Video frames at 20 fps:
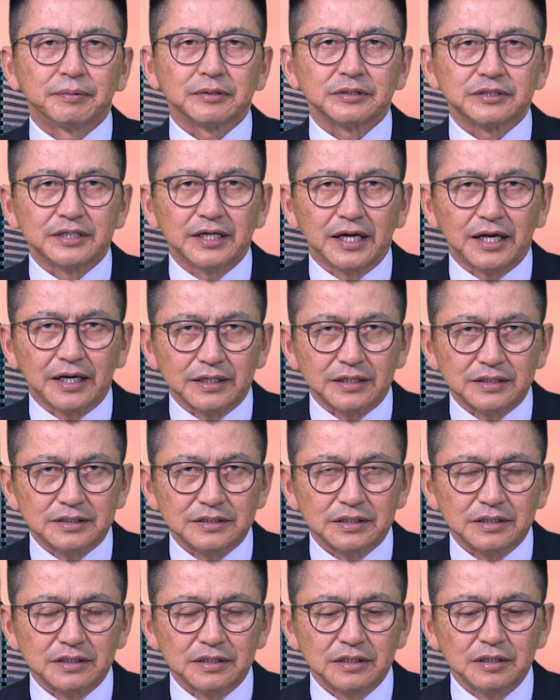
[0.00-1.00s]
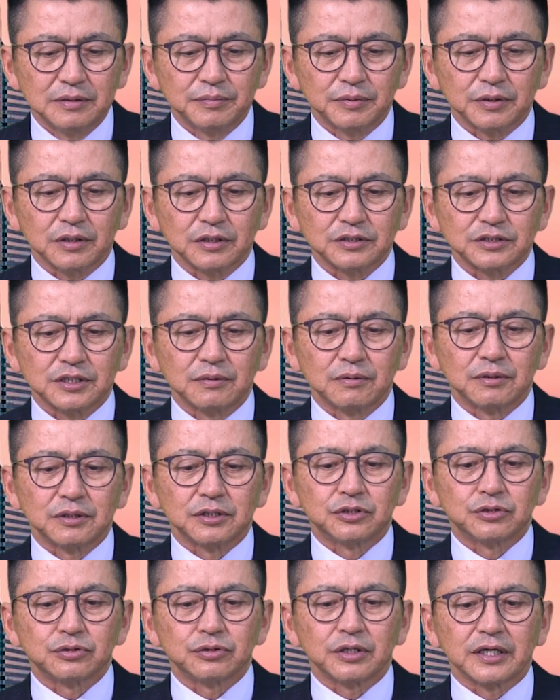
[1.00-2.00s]
dead because they were
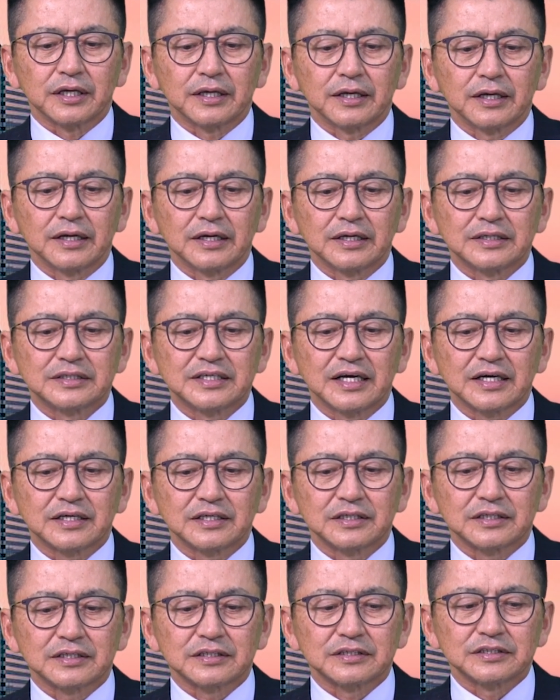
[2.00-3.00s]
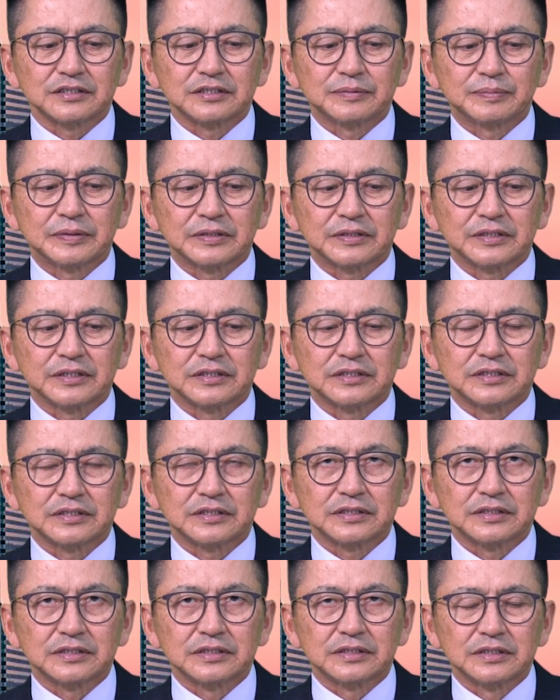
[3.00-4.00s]
drinking technical spirit,
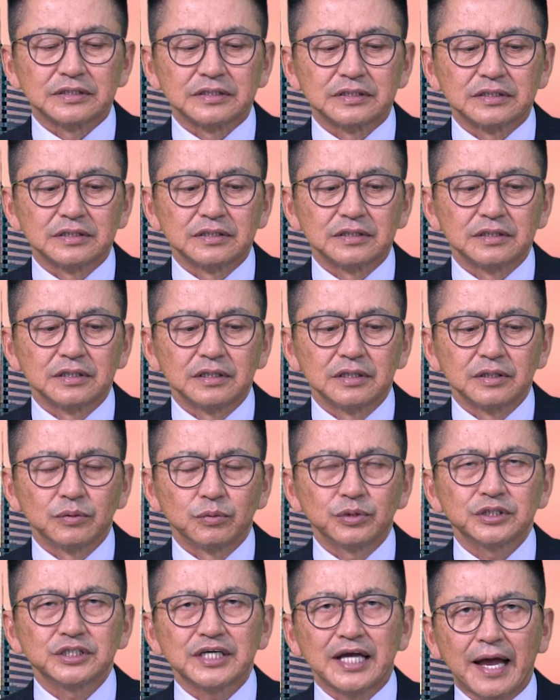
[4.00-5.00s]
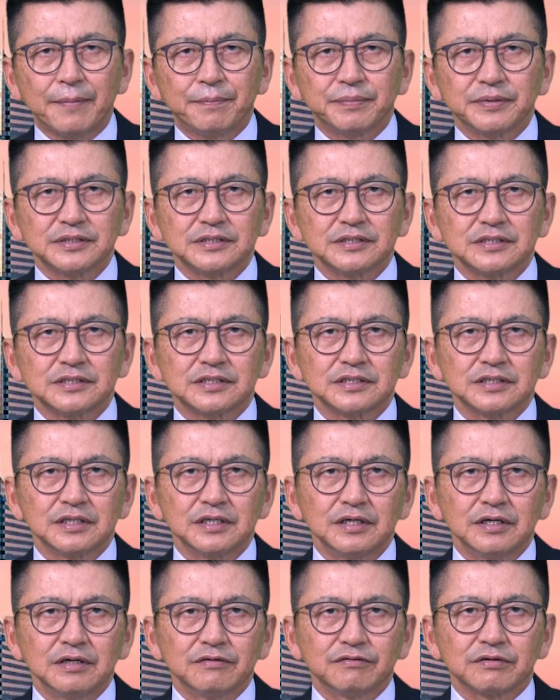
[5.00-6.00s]
which happens
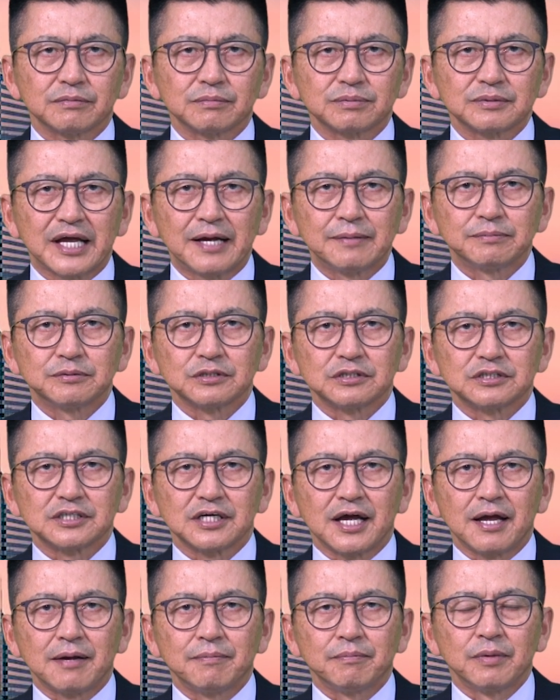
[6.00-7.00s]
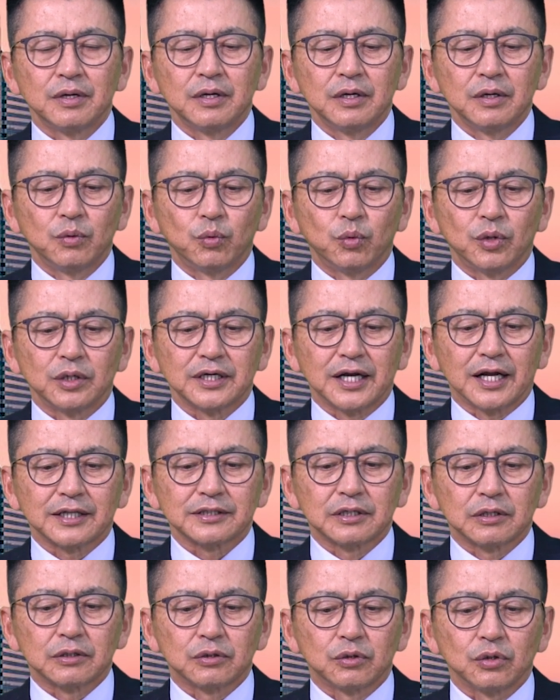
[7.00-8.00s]
from time to time when
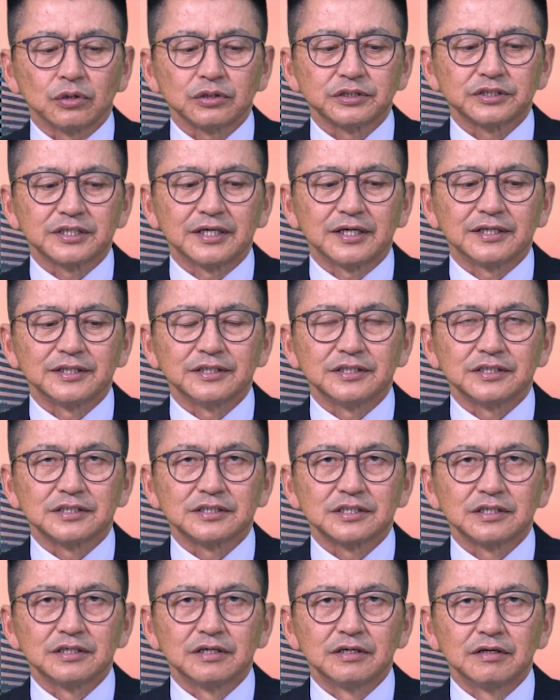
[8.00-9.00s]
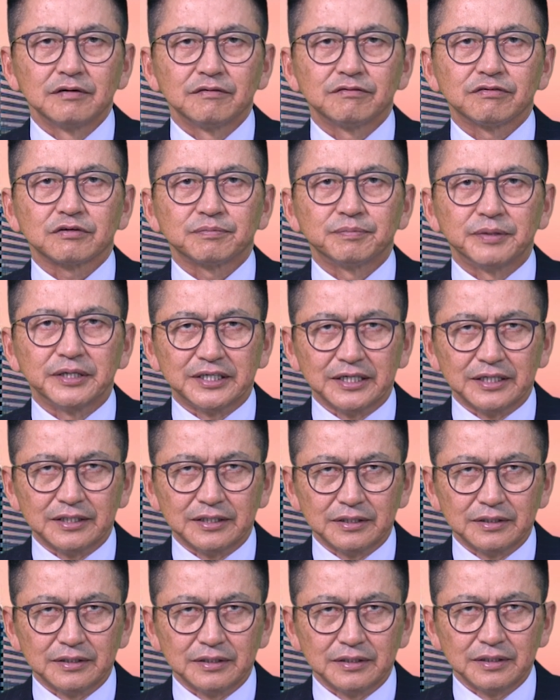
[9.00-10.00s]
alcohol sale is forbidden,
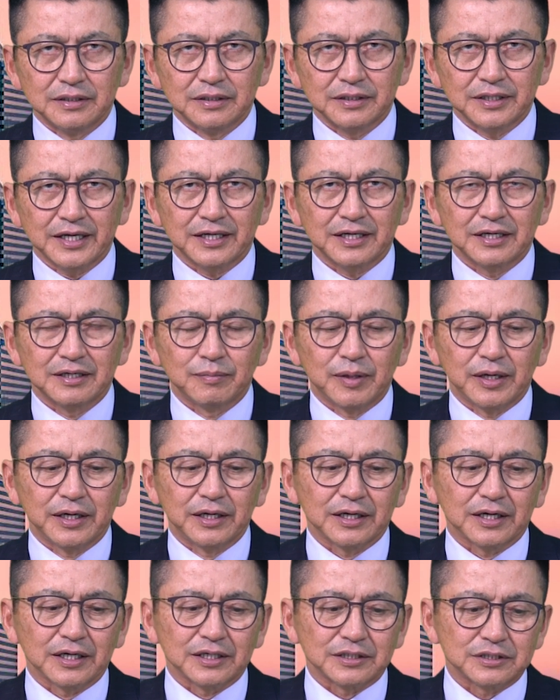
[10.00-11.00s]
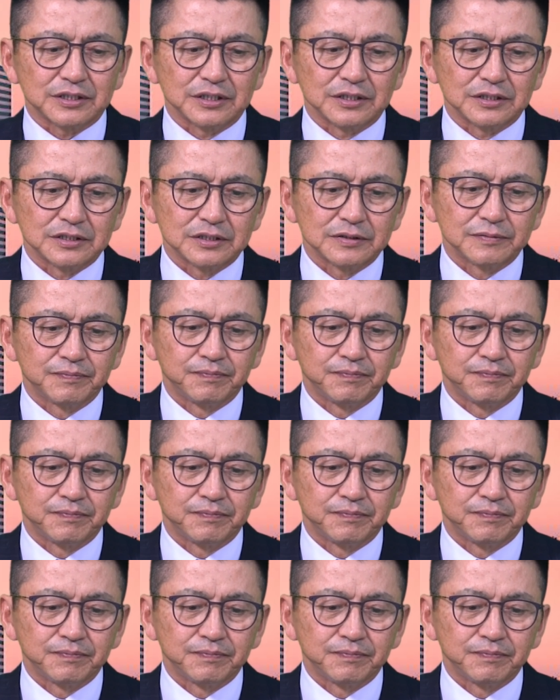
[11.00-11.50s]
like in many countries.